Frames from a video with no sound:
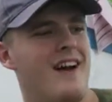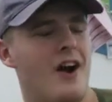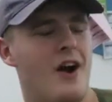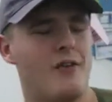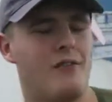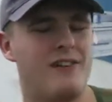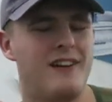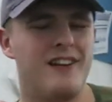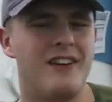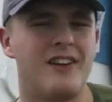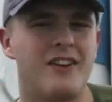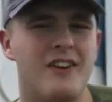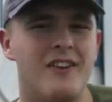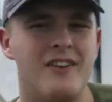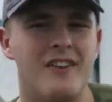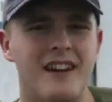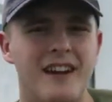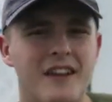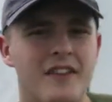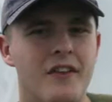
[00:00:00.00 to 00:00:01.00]
hopefully you
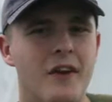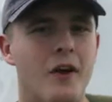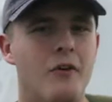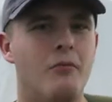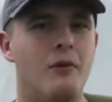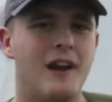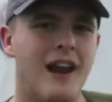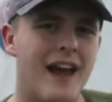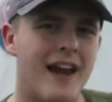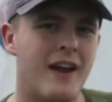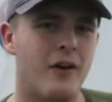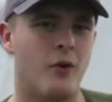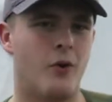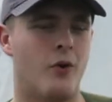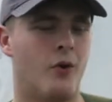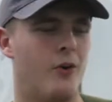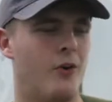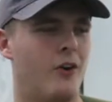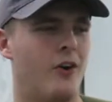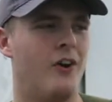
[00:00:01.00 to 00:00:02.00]
can either relate
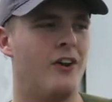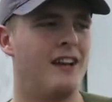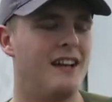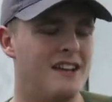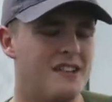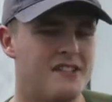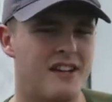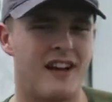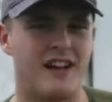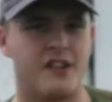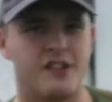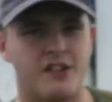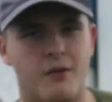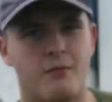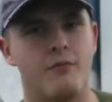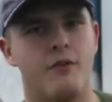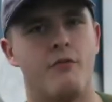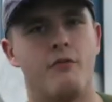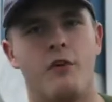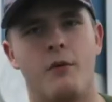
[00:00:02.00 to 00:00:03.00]
or at least take
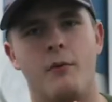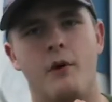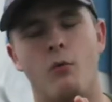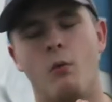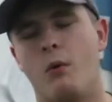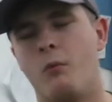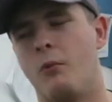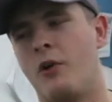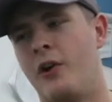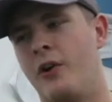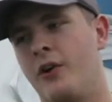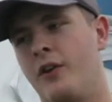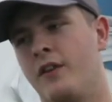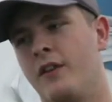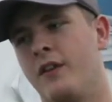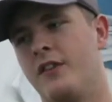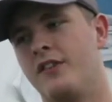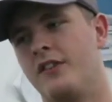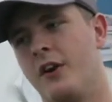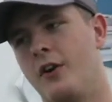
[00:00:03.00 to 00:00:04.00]
something from it one way or
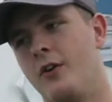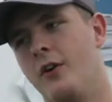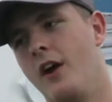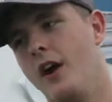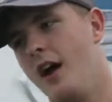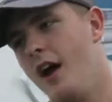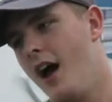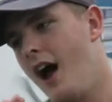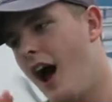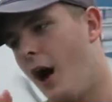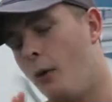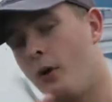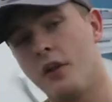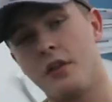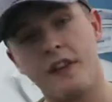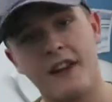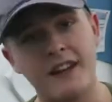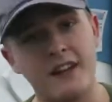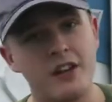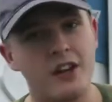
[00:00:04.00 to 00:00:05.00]
another. So I want
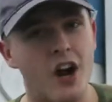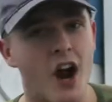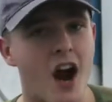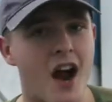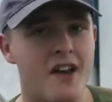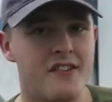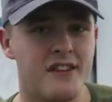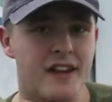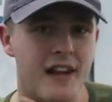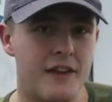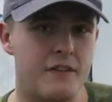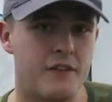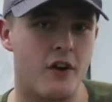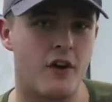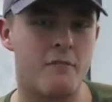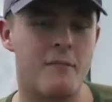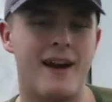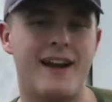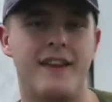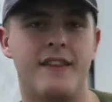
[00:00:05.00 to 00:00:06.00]
to thank you guys if you
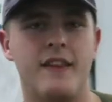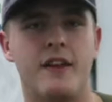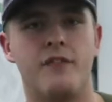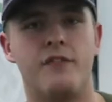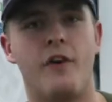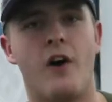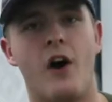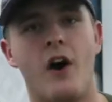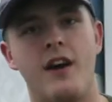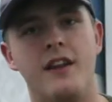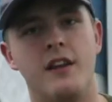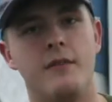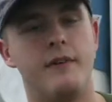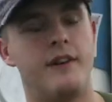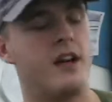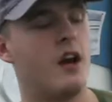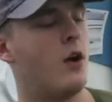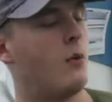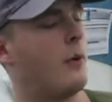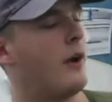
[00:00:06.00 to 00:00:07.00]
have made it this far in the
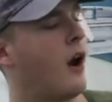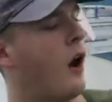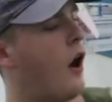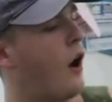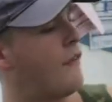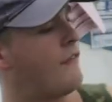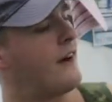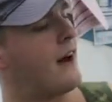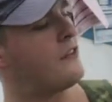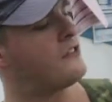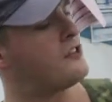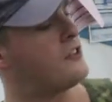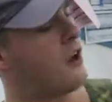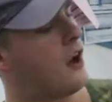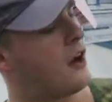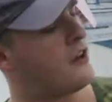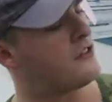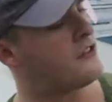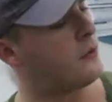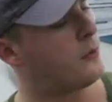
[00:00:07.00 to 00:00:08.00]
video. We are off out
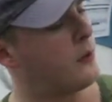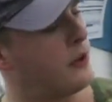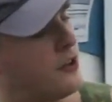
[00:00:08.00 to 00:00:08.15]
tonight, so